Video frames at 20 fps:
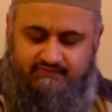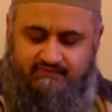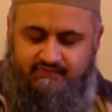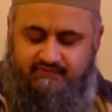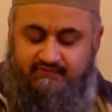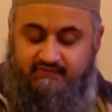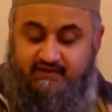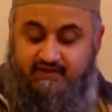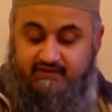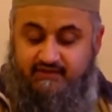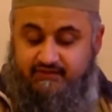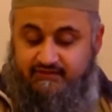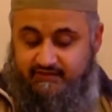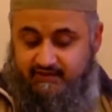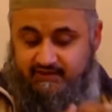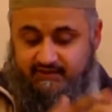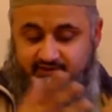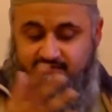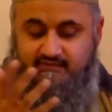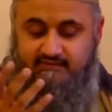The other
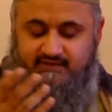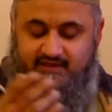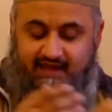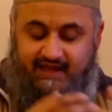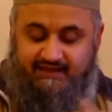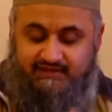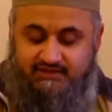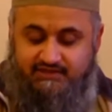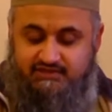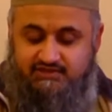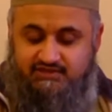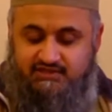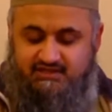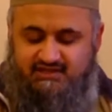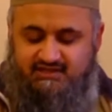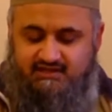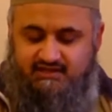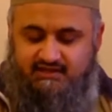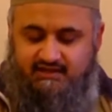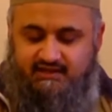thing,
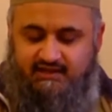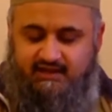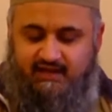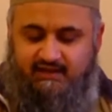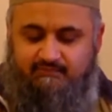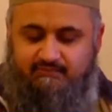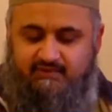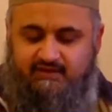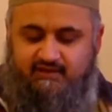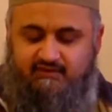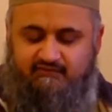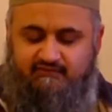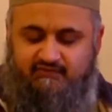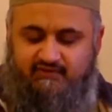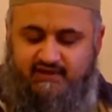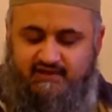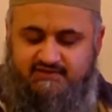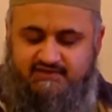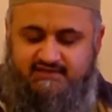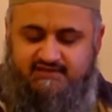energy can be
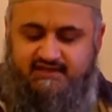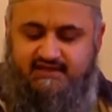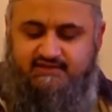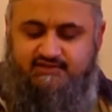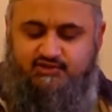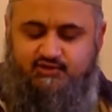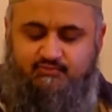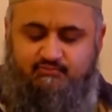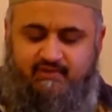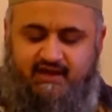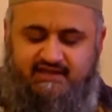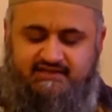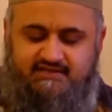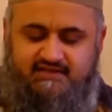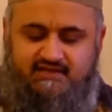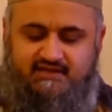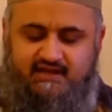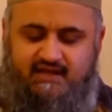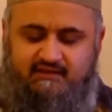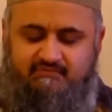converted into
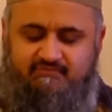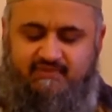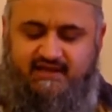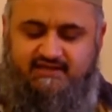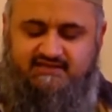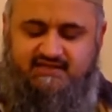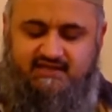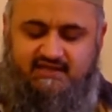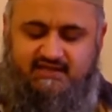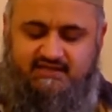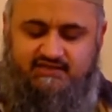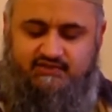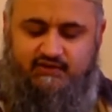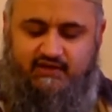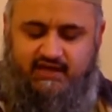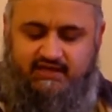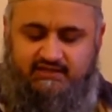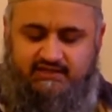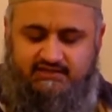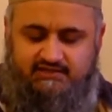matter and matter into
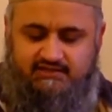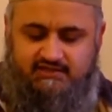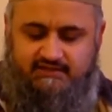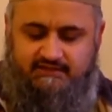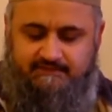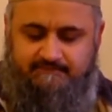energy.